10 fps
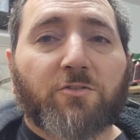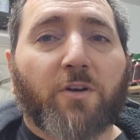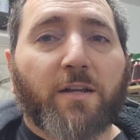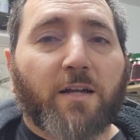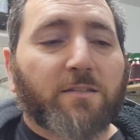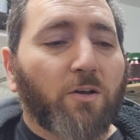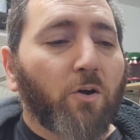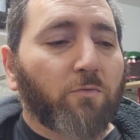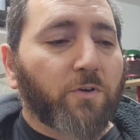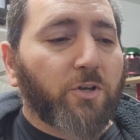Try not to
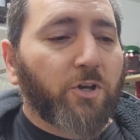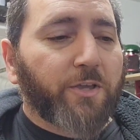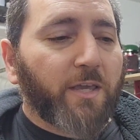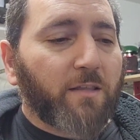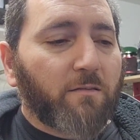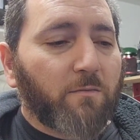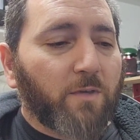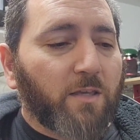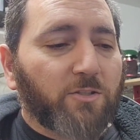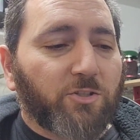overcook it
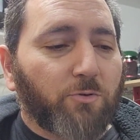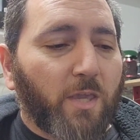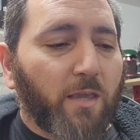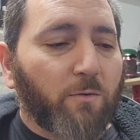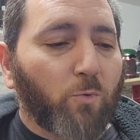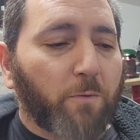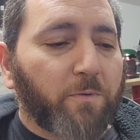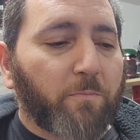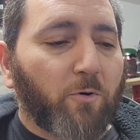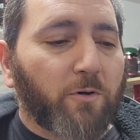because you can
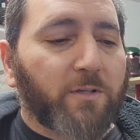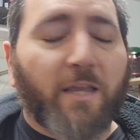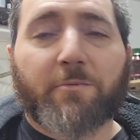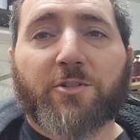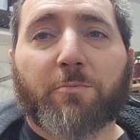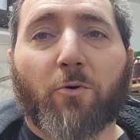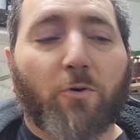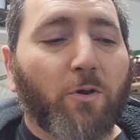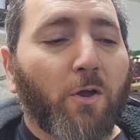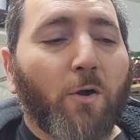warp the board, damage the
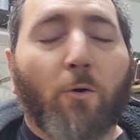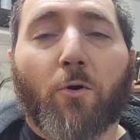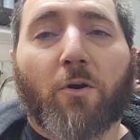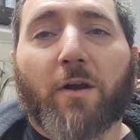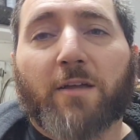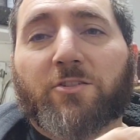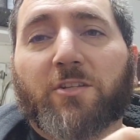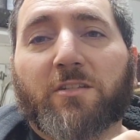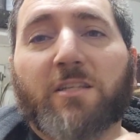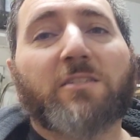board, or
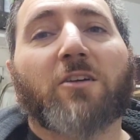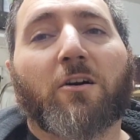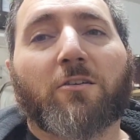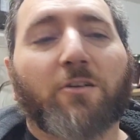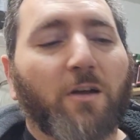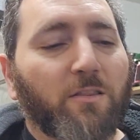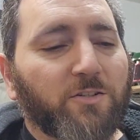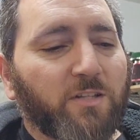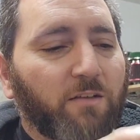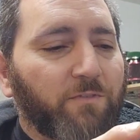actually desolder other
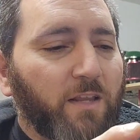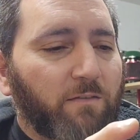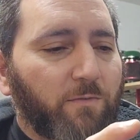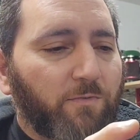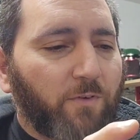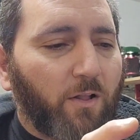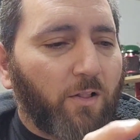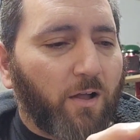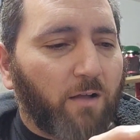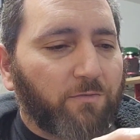stuff and have it fall
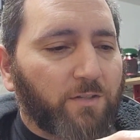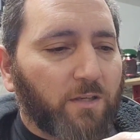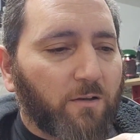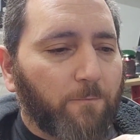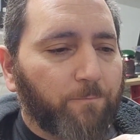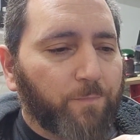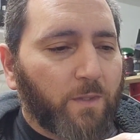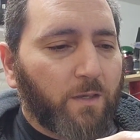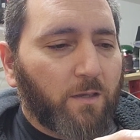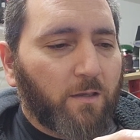off. So
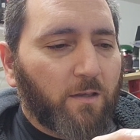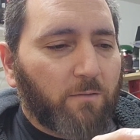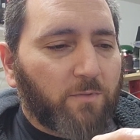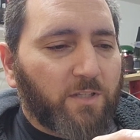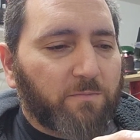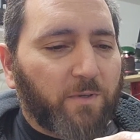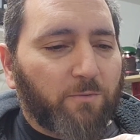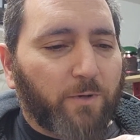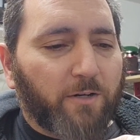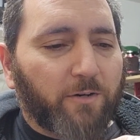please be
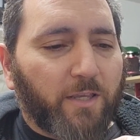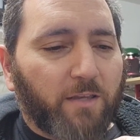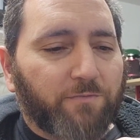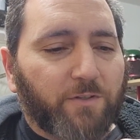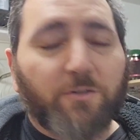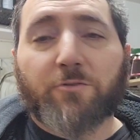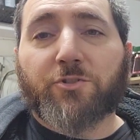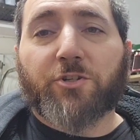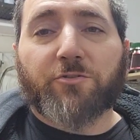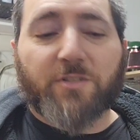wary if you do
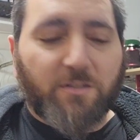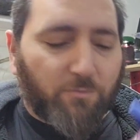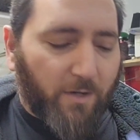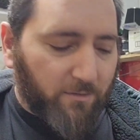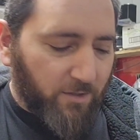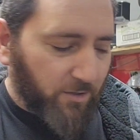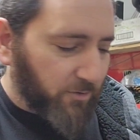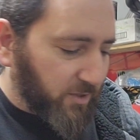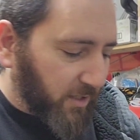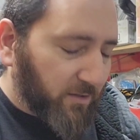choose this route to
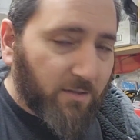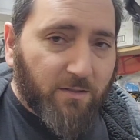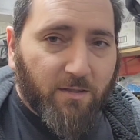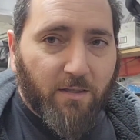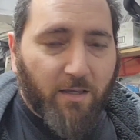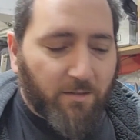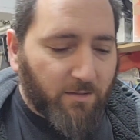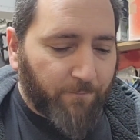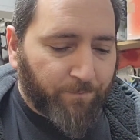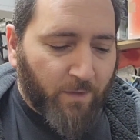do such things.